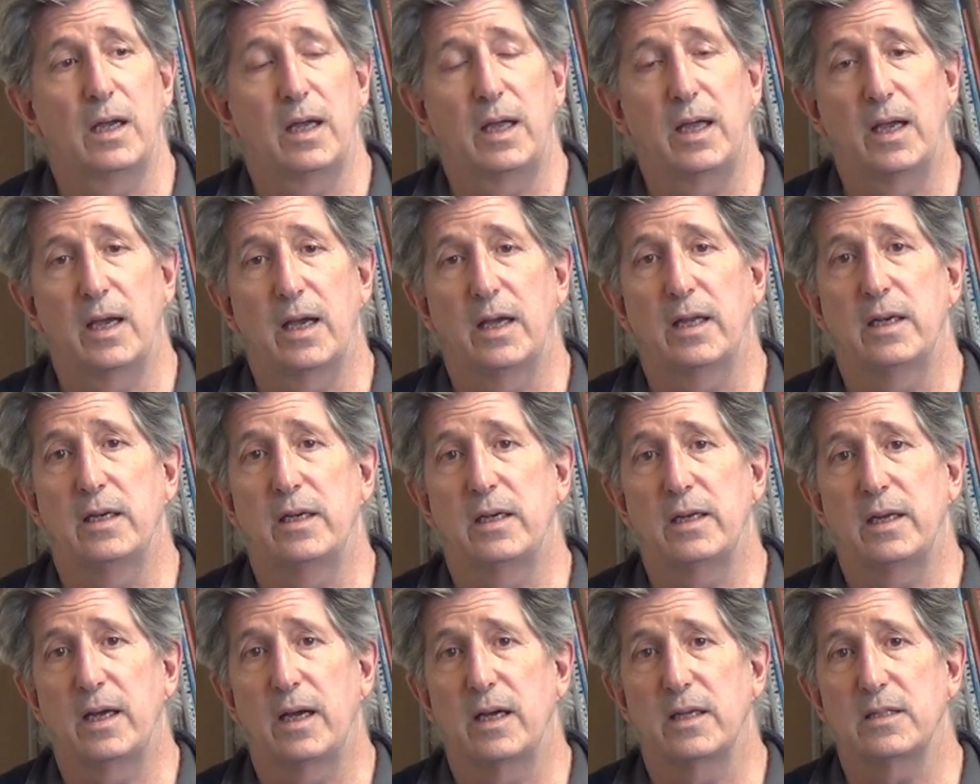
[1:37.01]

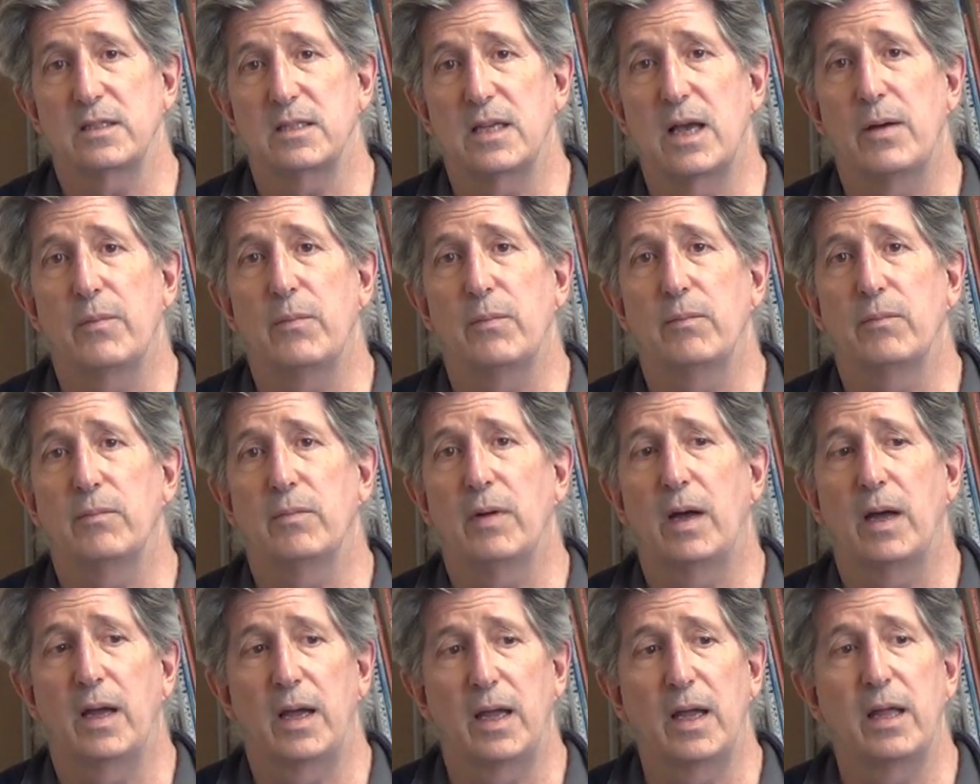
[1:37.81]
and
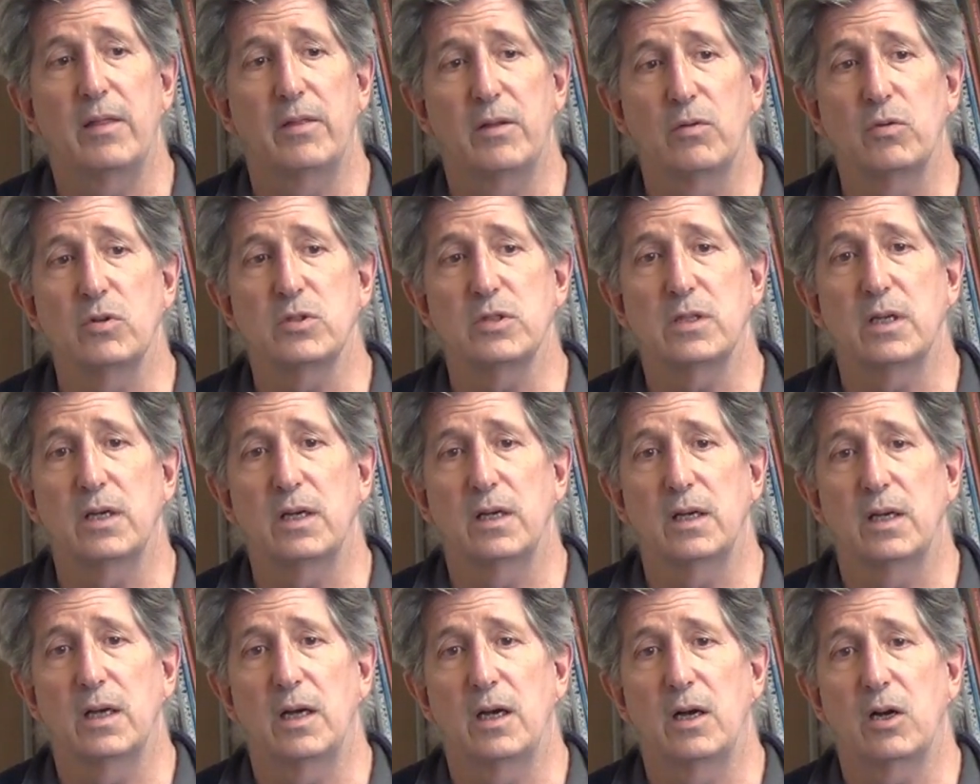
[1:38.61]
there was
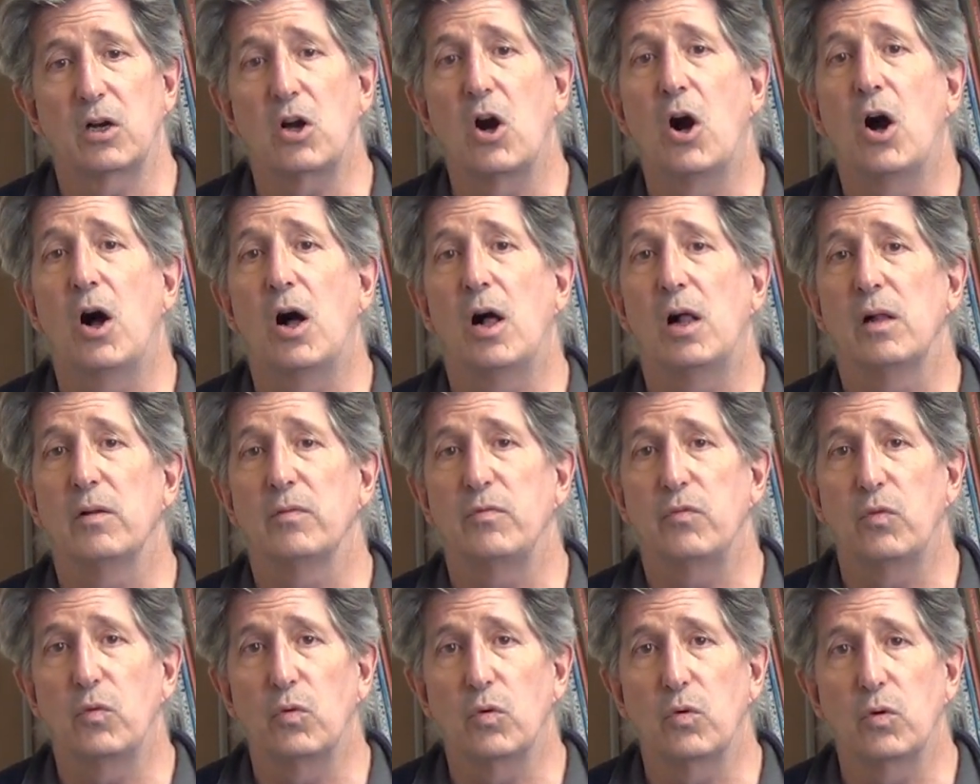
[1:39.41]
a
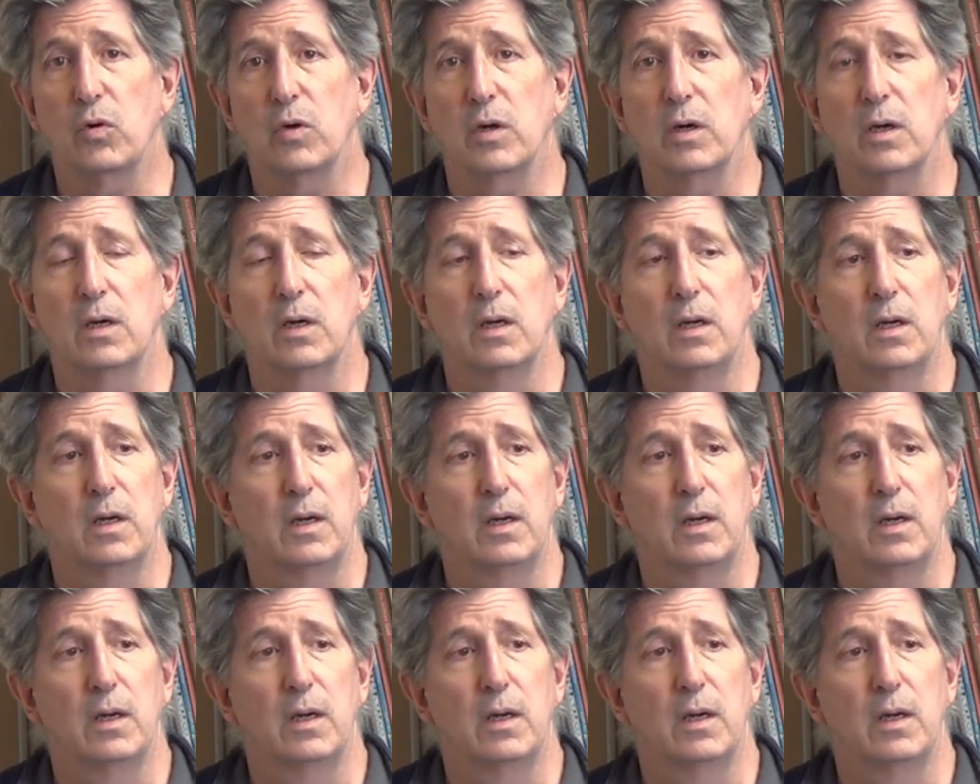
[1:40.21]
call for